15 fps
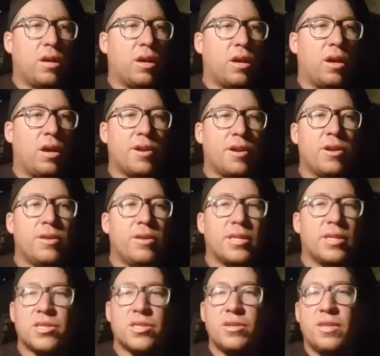I don't know.
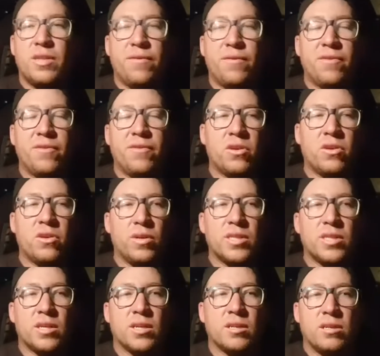That's so difficult, isn't
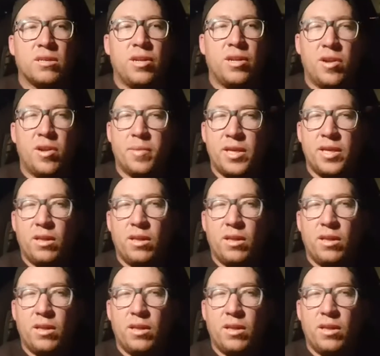it? You know what I mean?